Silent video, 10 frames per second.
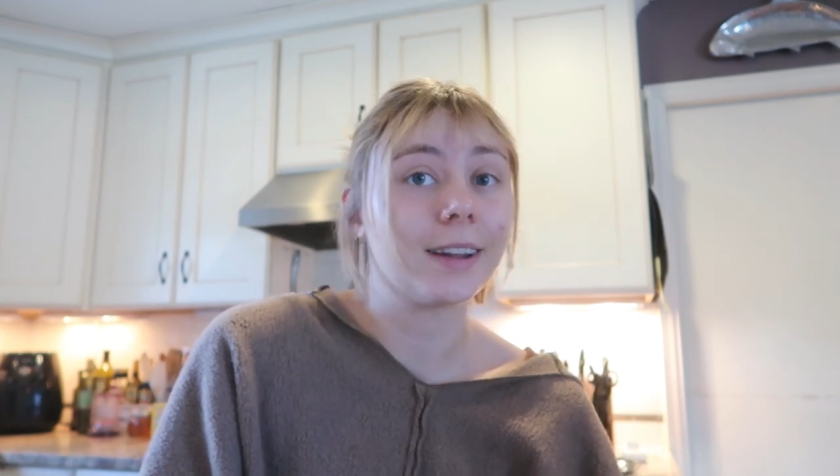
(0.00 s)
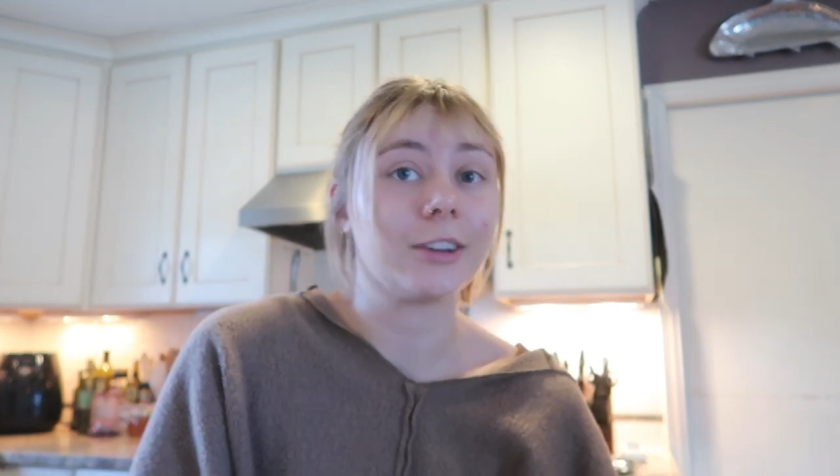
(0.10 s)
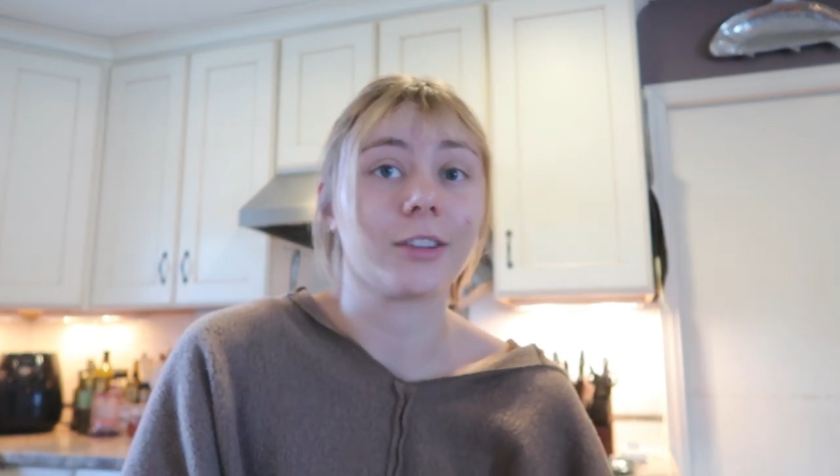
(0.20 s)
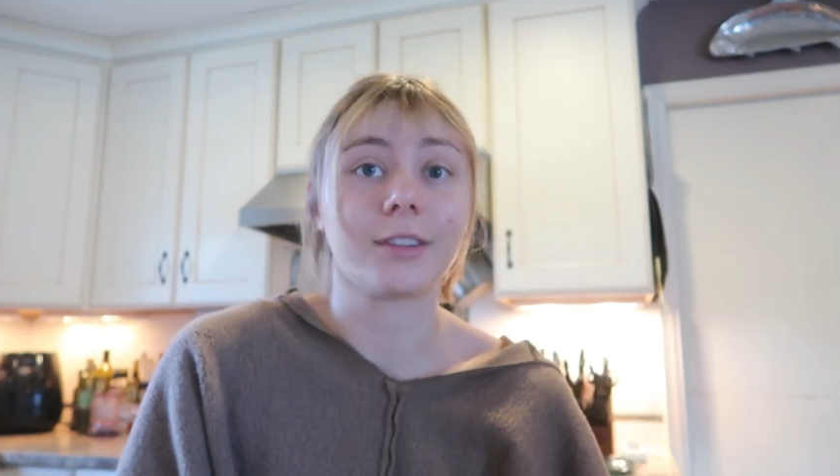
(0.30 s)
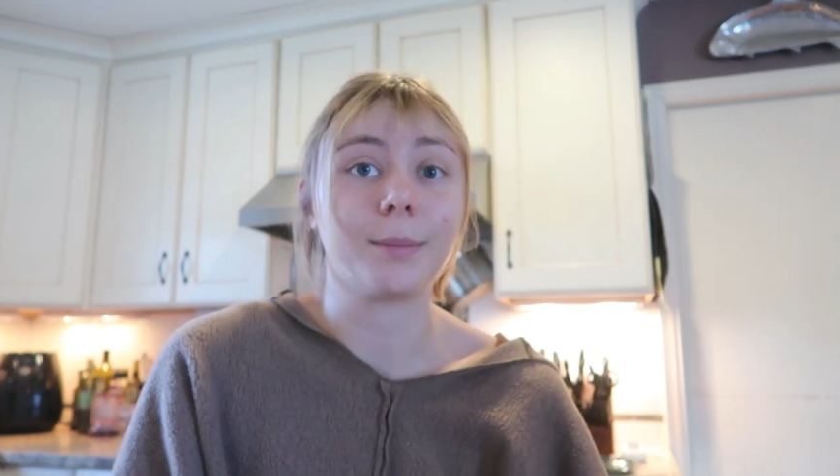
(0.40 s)
I
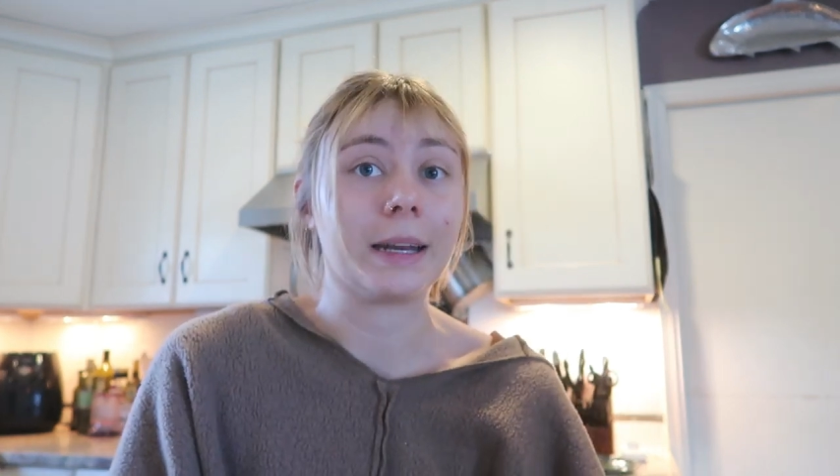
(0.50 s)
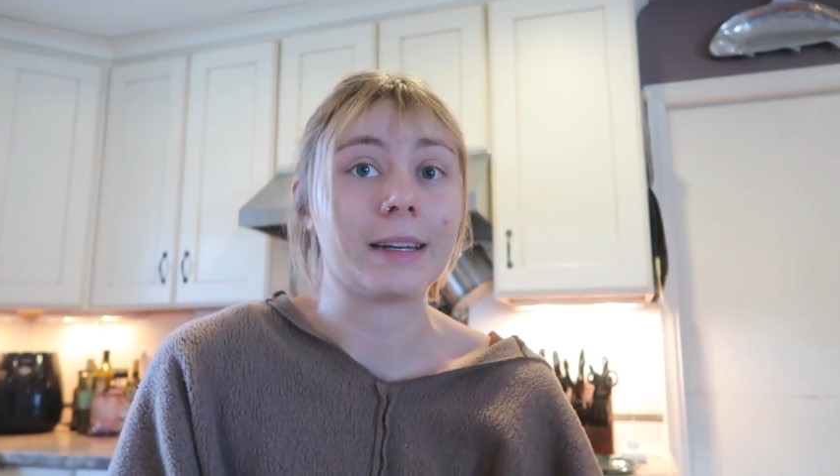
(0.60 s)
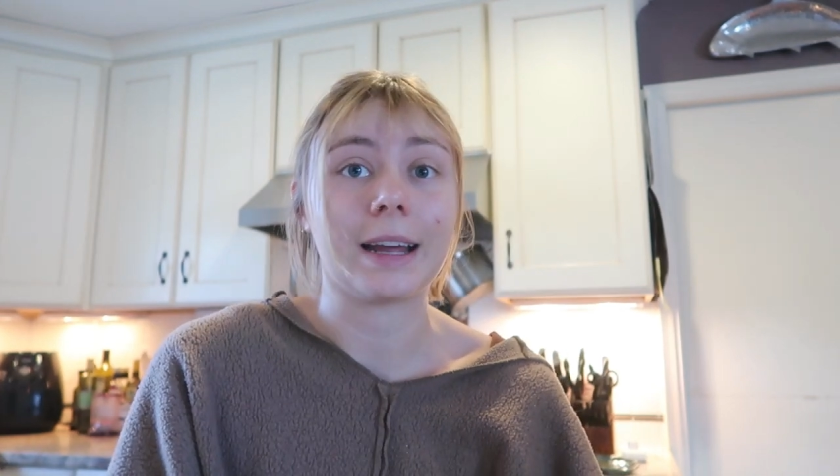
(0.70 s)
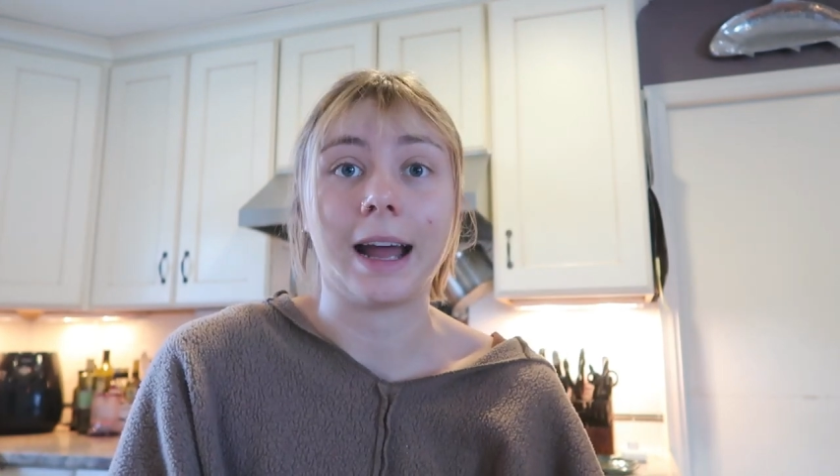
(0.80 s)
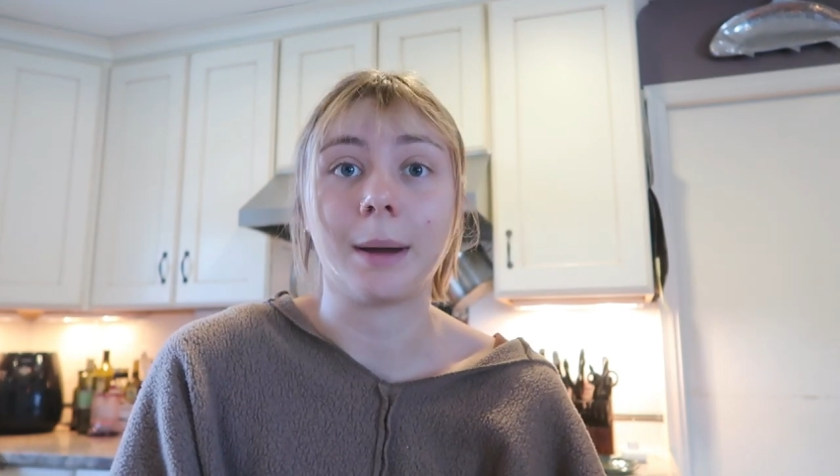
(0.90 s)
just made
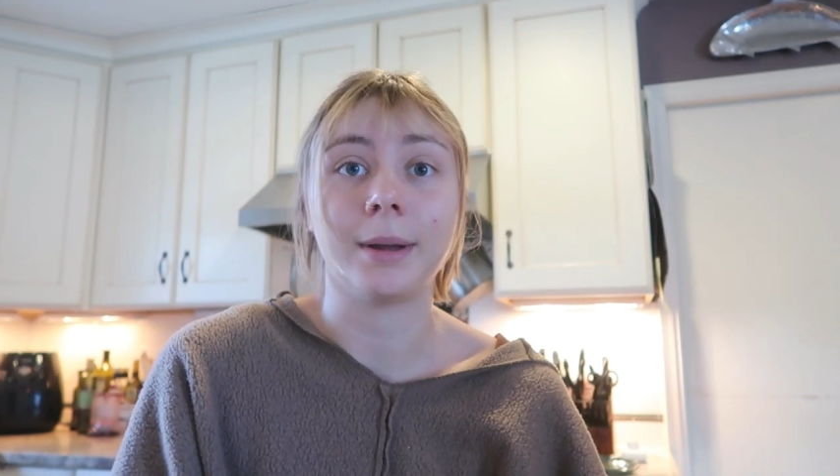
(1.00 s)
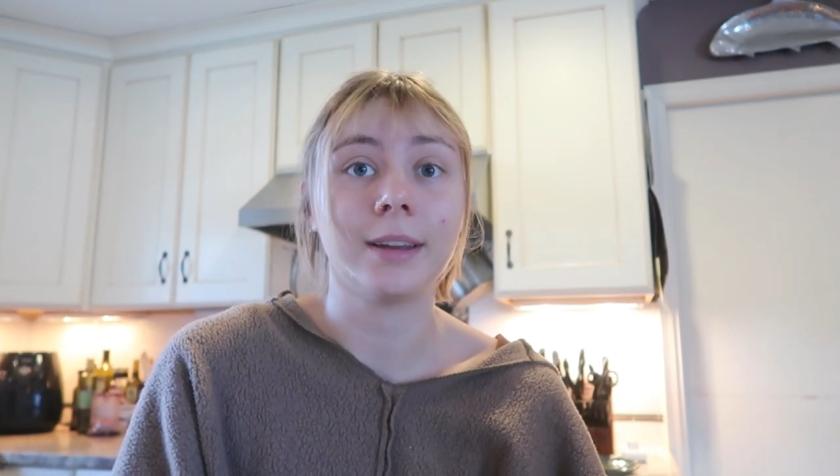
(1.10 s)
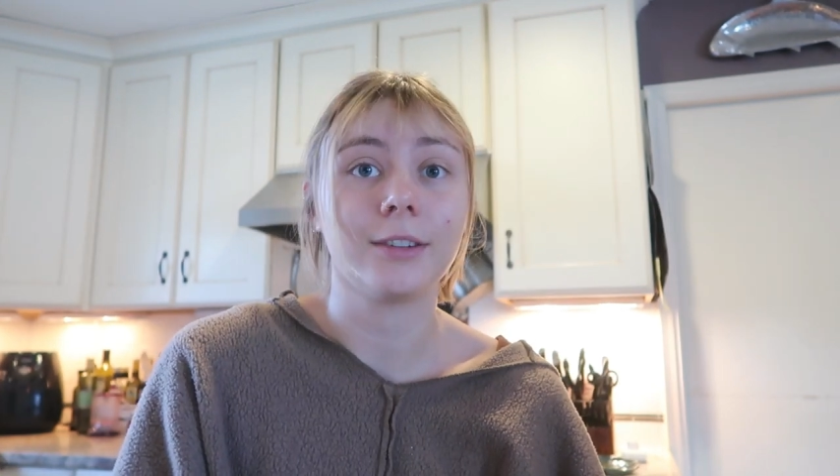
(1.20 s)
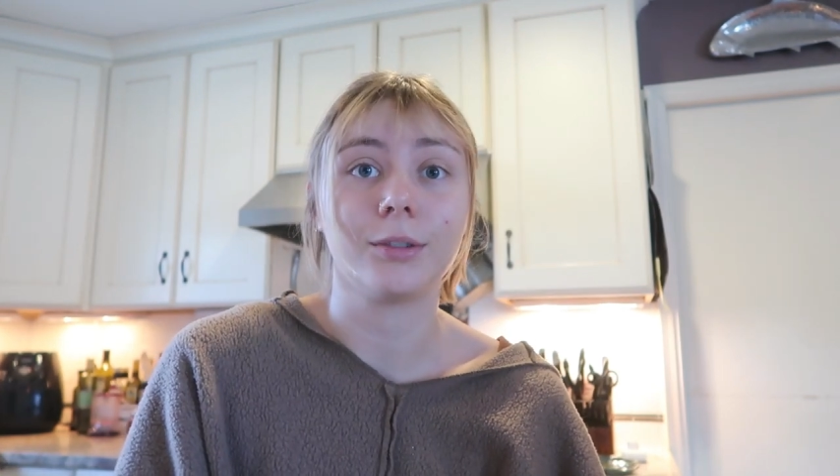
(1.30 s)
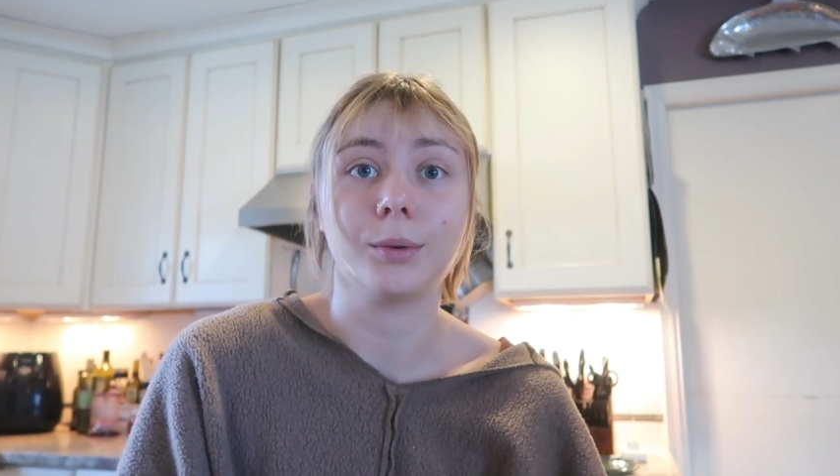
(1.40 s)
it a
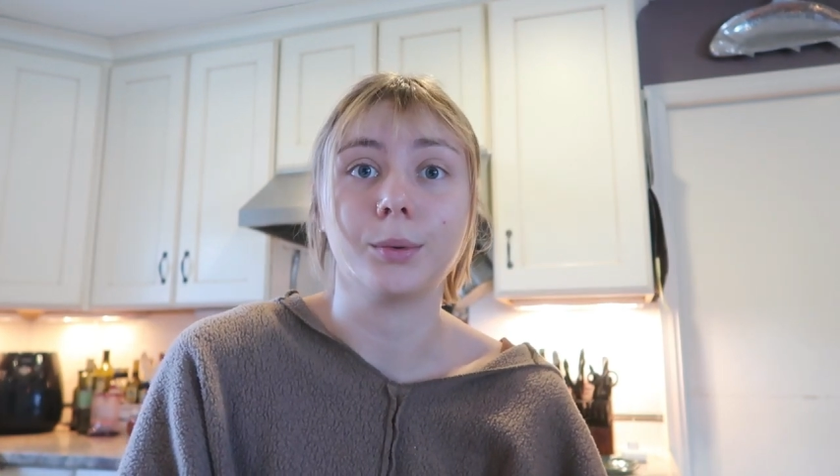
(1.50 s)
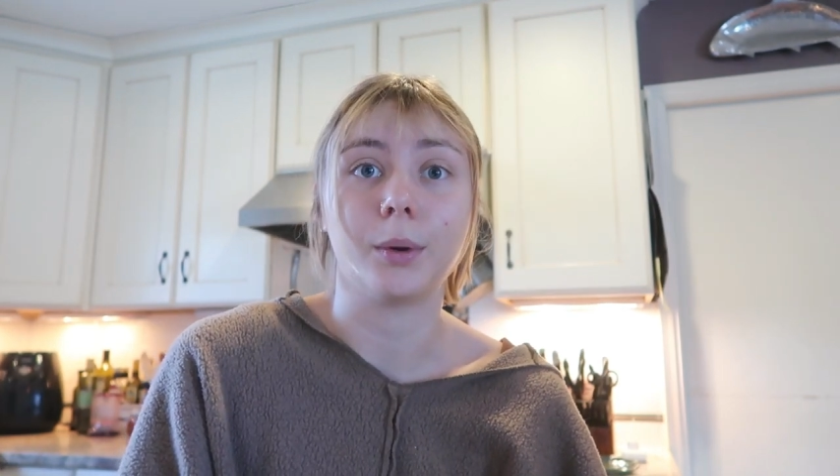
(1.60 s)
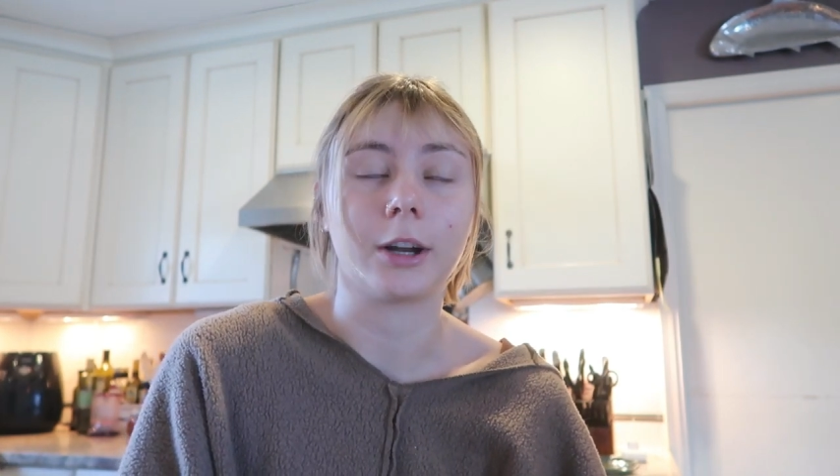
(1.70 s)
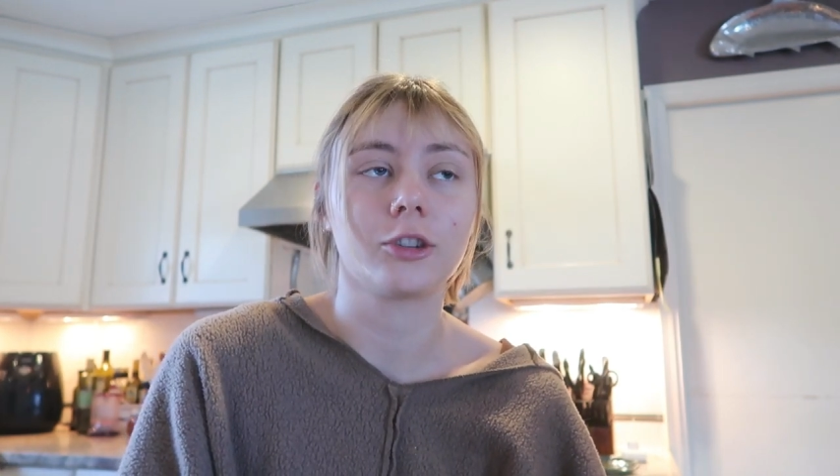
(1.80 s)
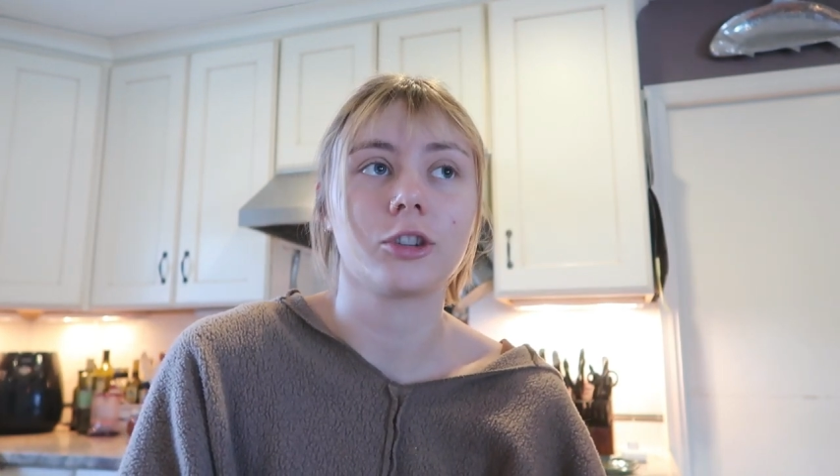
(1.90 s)
habit to
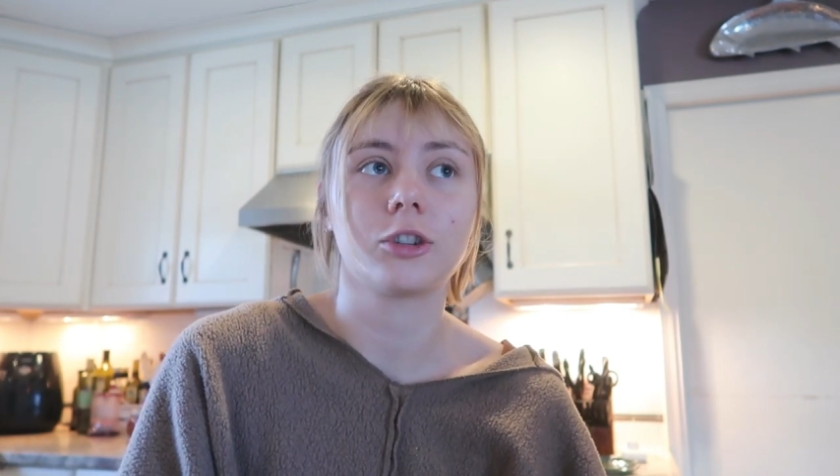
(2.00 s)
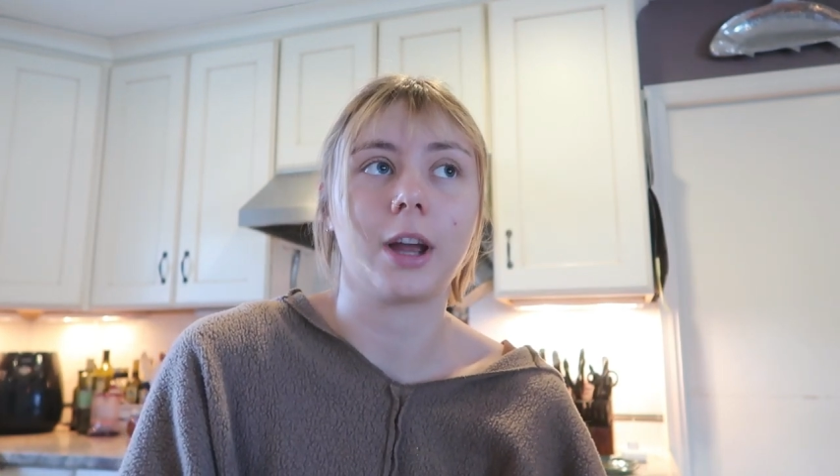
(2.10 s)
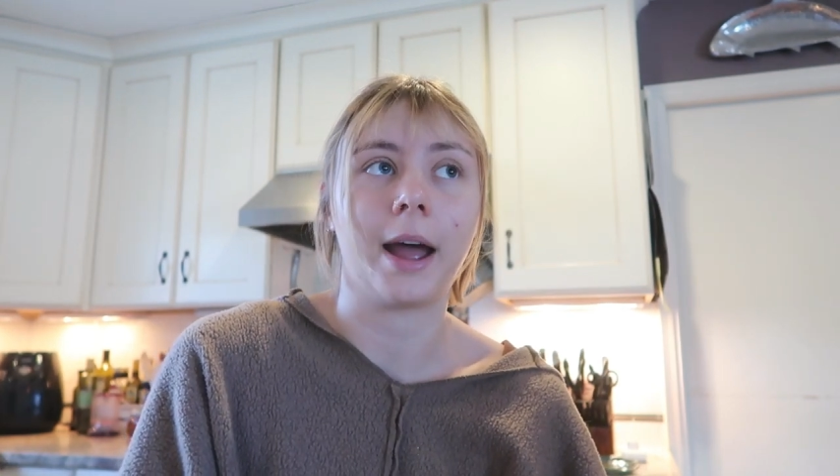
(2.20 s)
watch